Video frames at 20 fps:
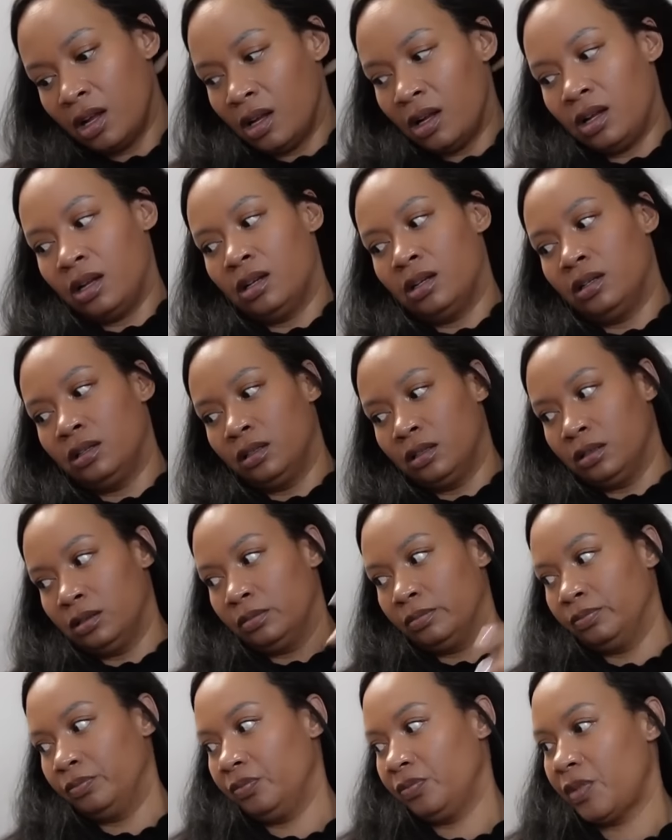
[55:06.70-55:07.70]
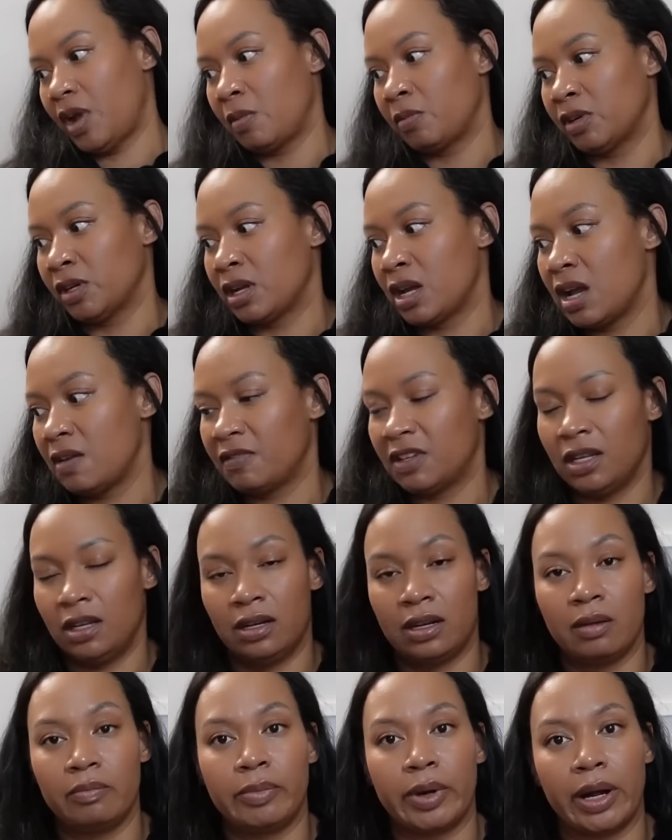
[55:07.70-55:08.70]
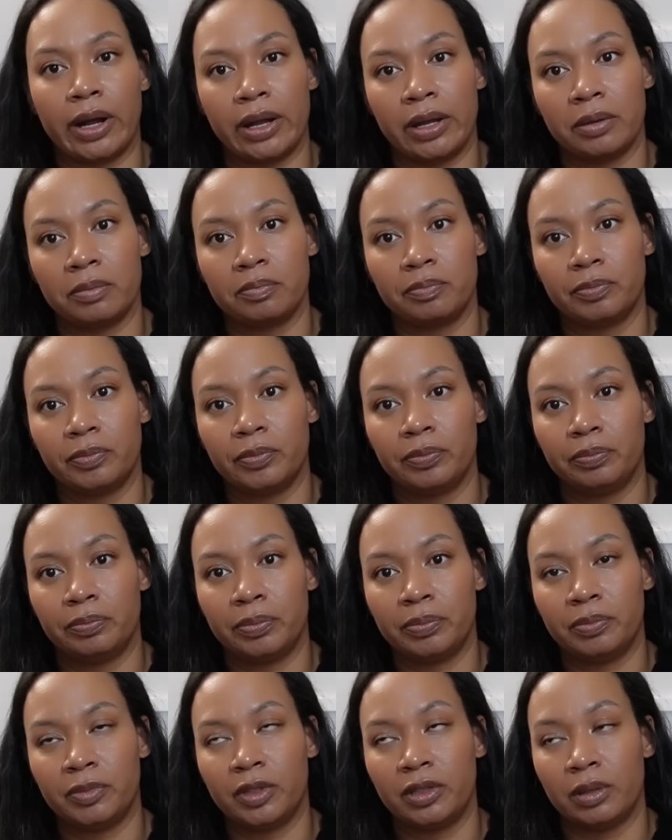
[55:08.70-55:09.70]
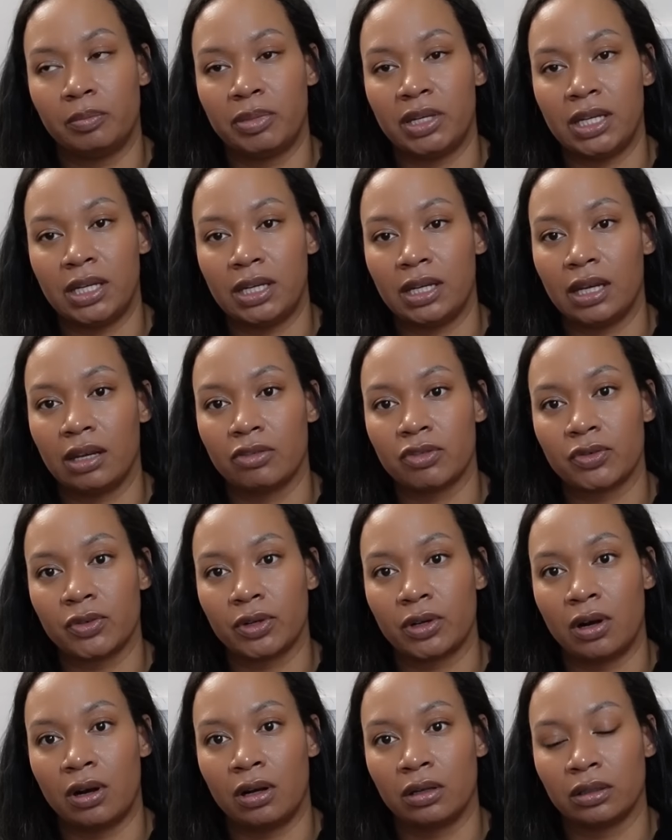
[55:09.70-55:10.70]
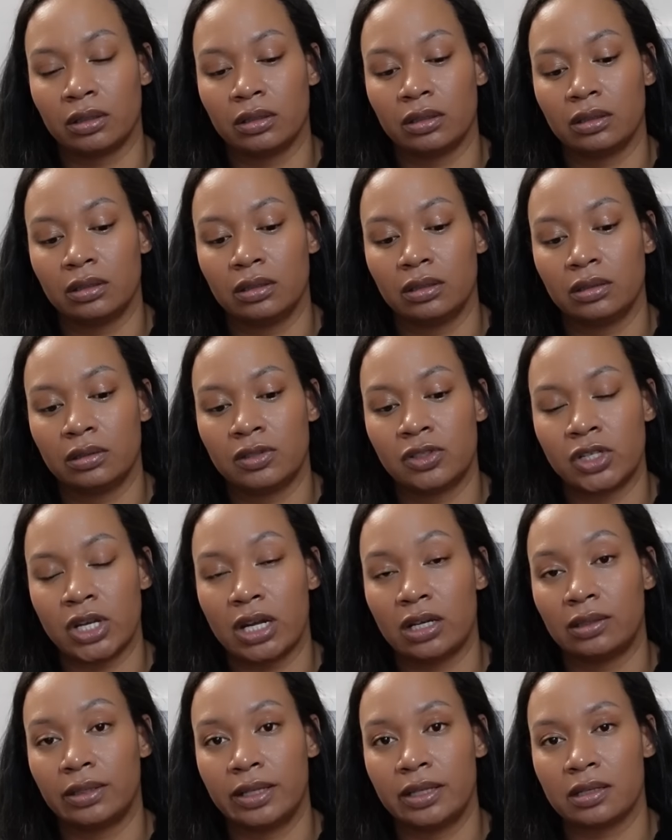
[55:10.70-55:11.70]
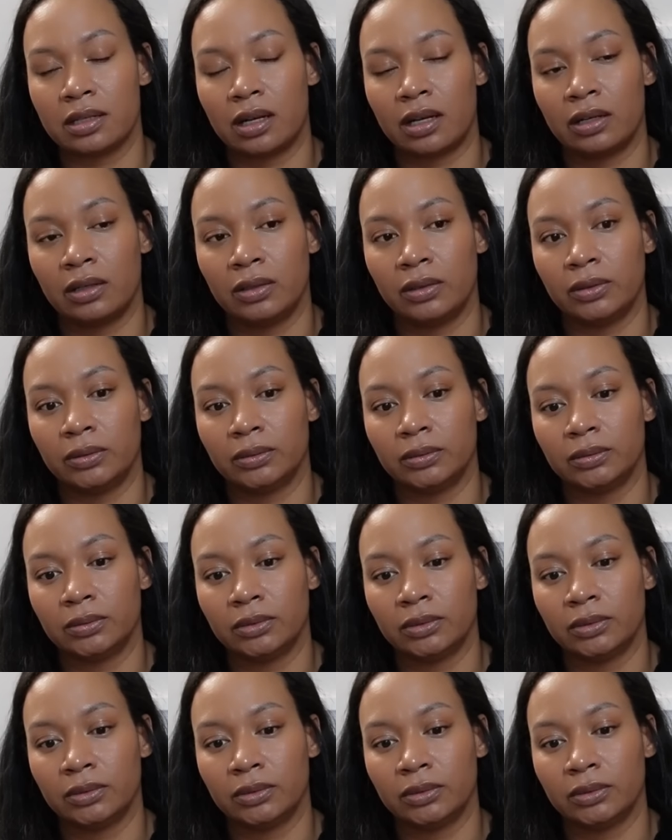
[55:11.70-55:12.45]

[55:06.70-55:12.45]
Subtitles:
I'm gonna have to end up buying the PDFs for all the Chatelaines I own.